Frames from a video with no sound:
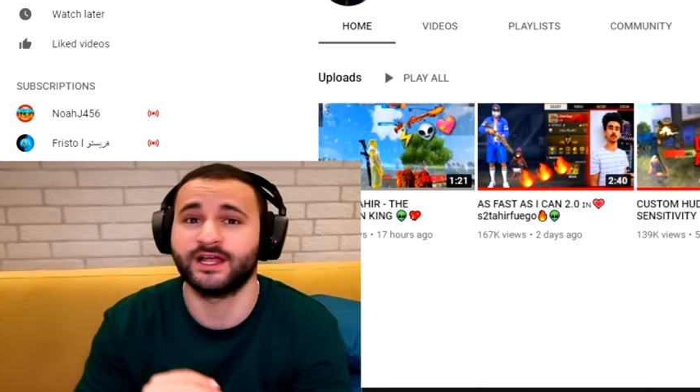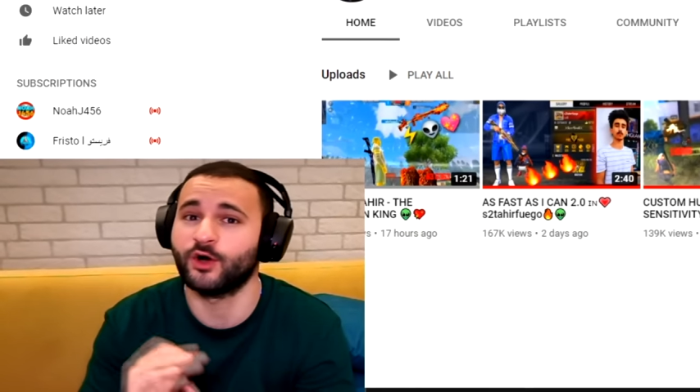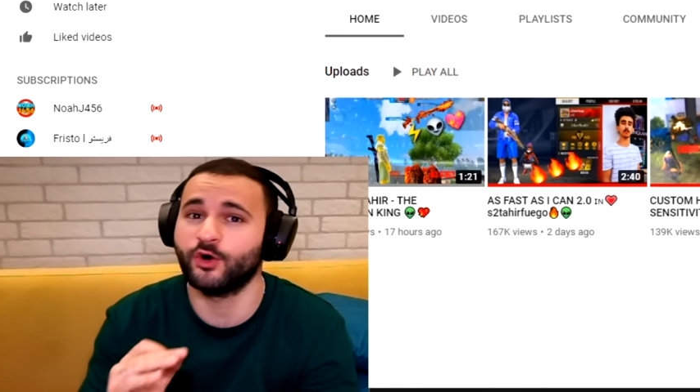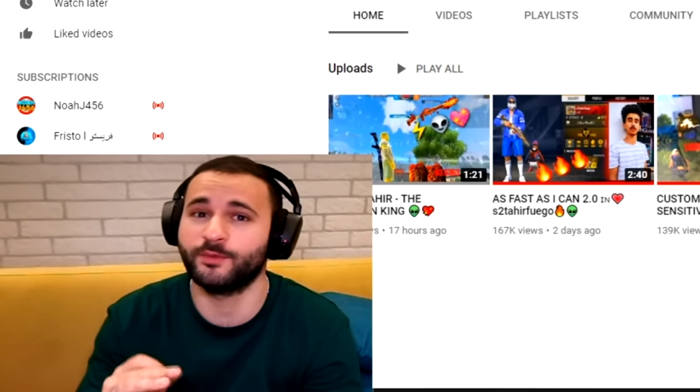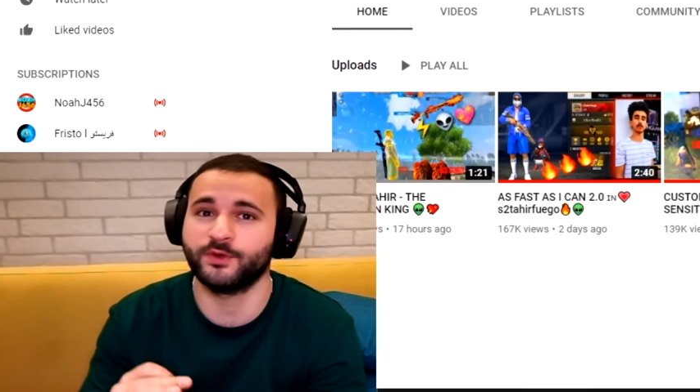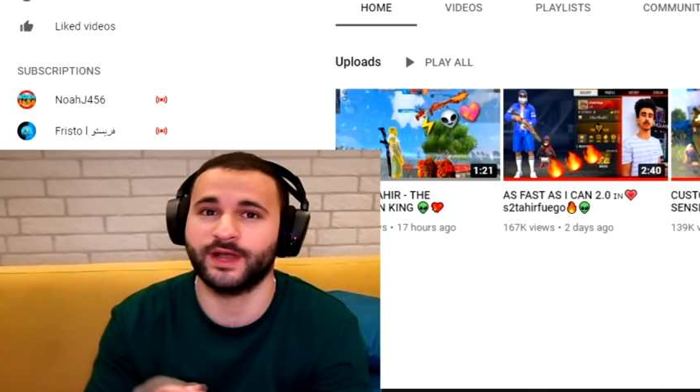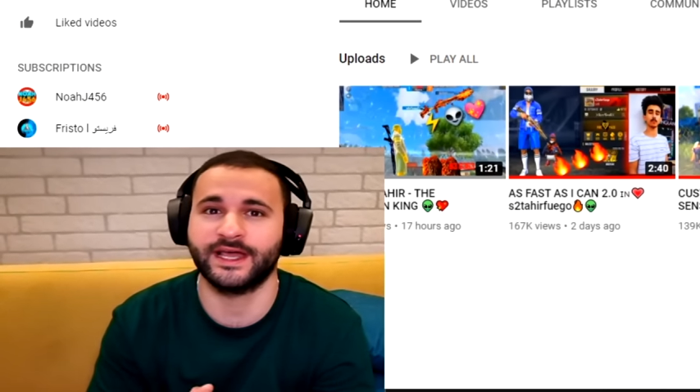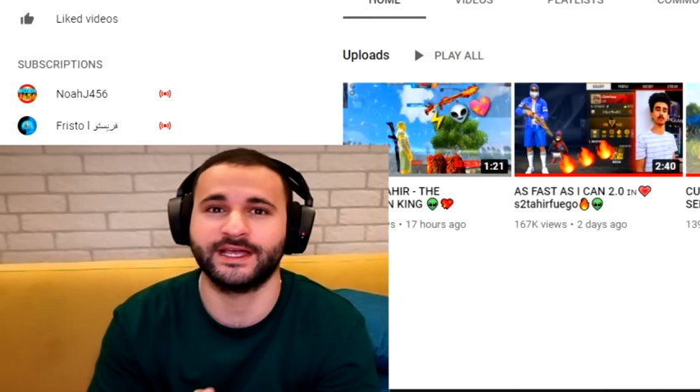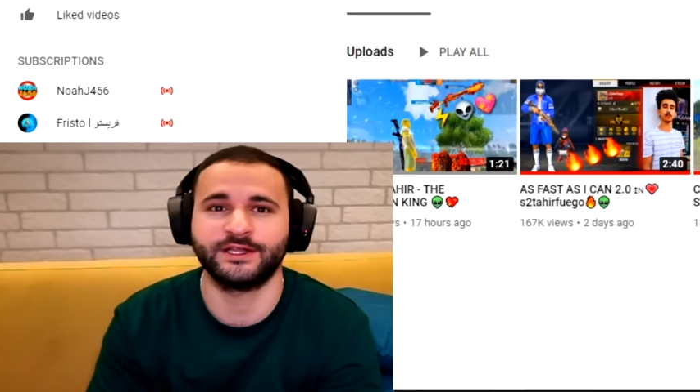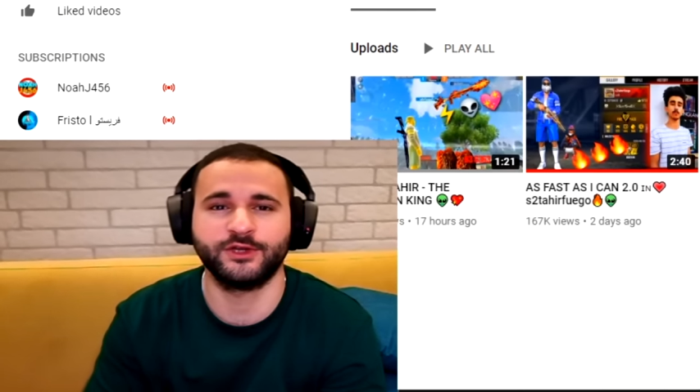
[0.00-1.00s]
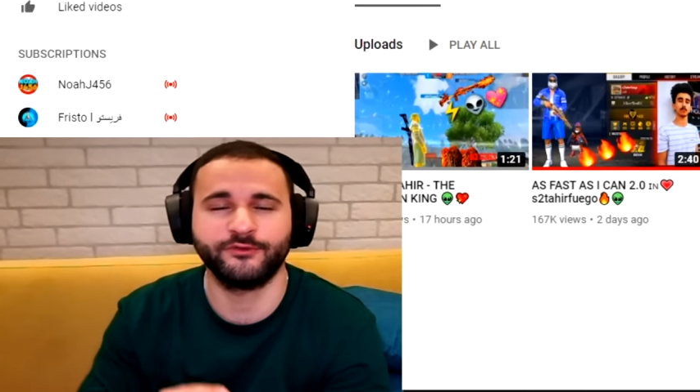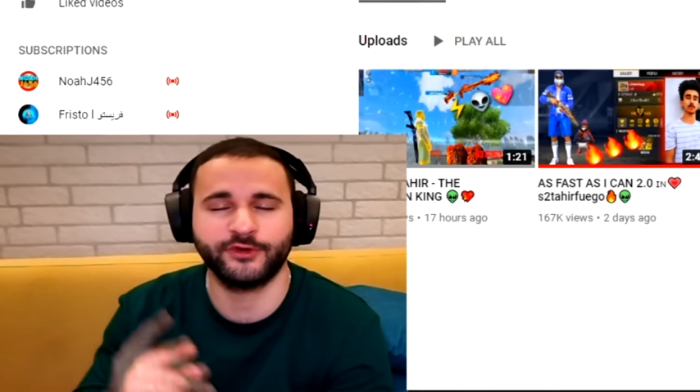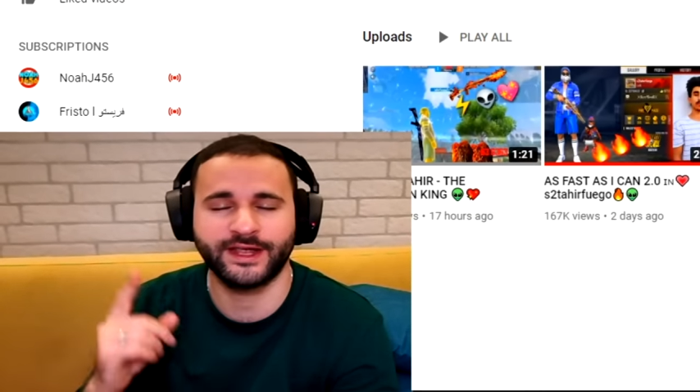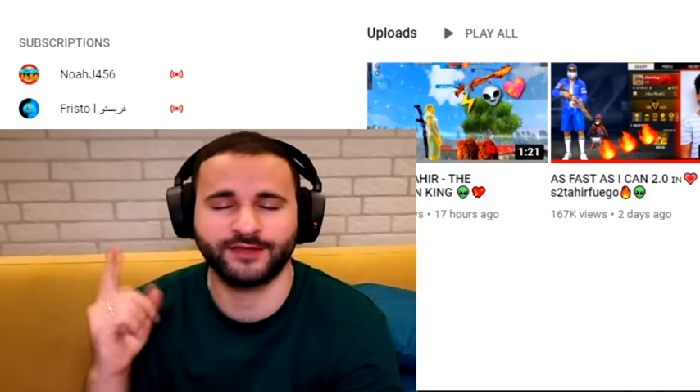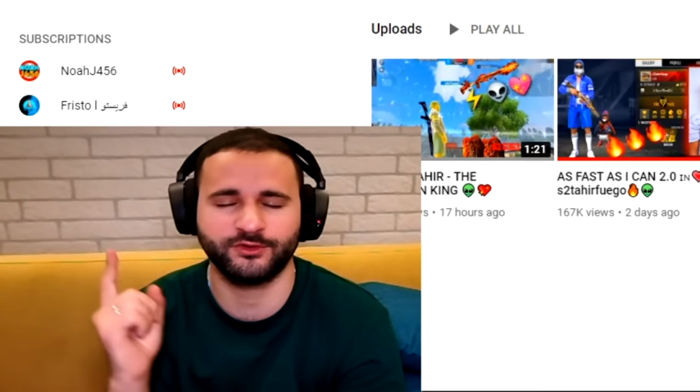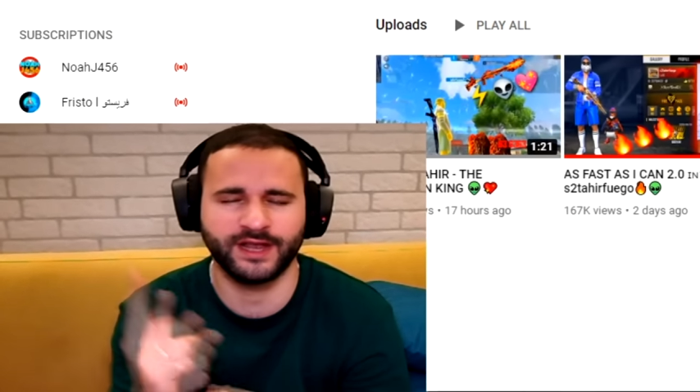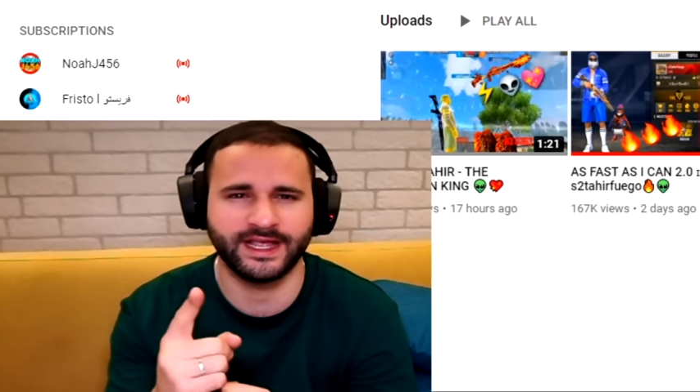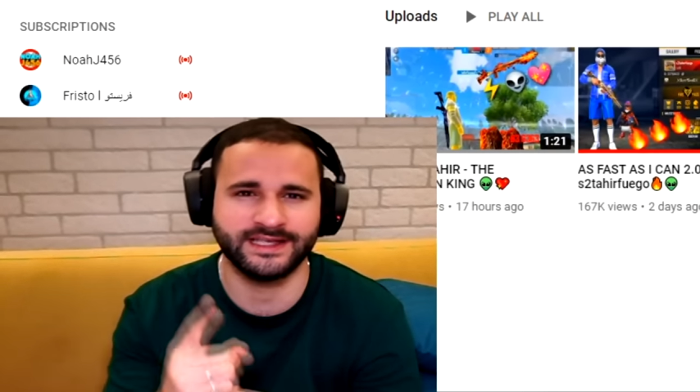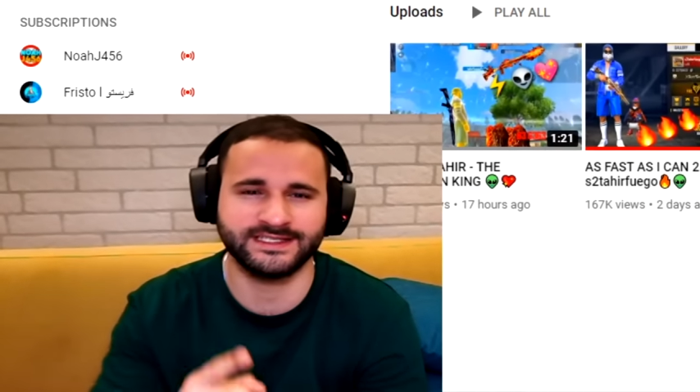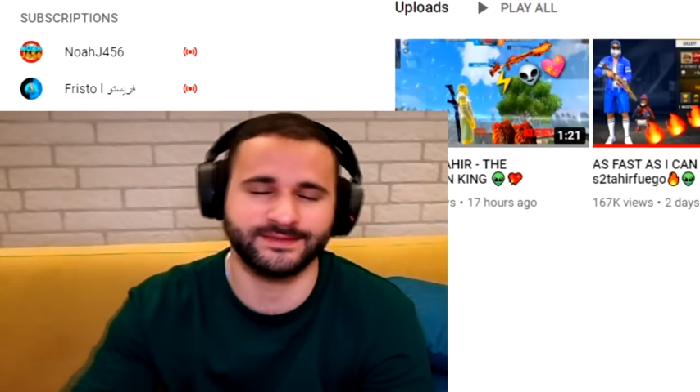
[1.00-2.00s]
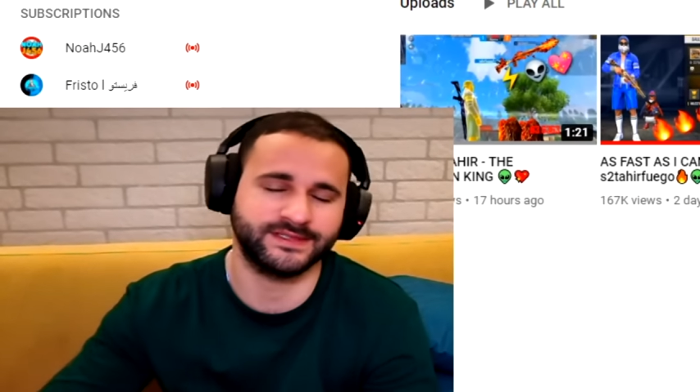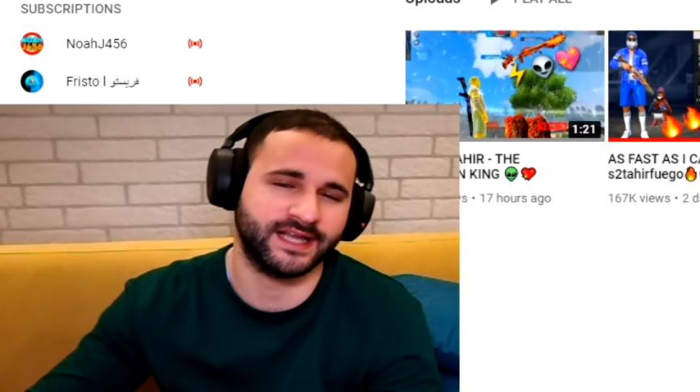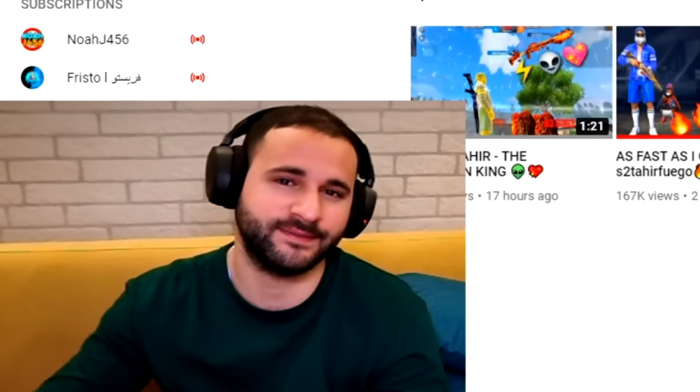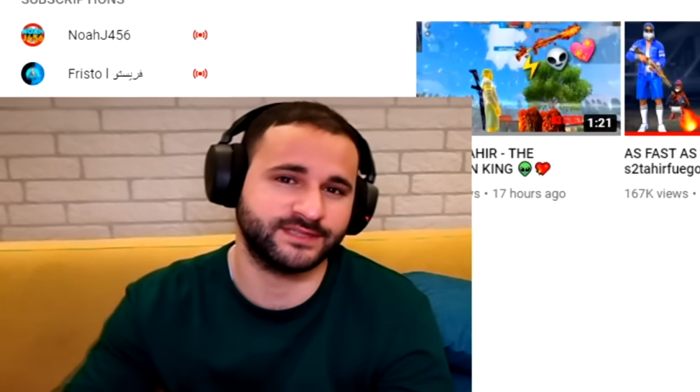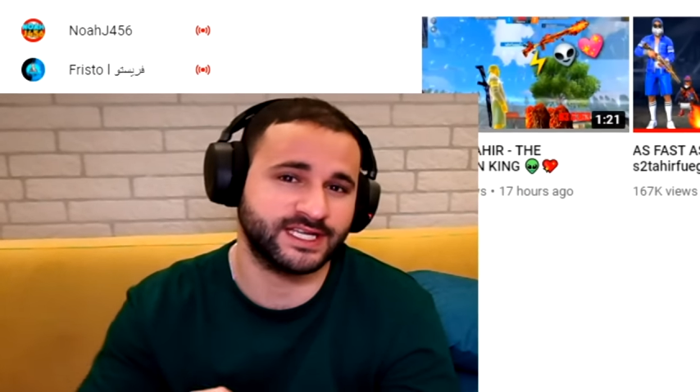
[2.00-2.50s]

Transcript: Hope you like it. Don't forget to like and subscribe.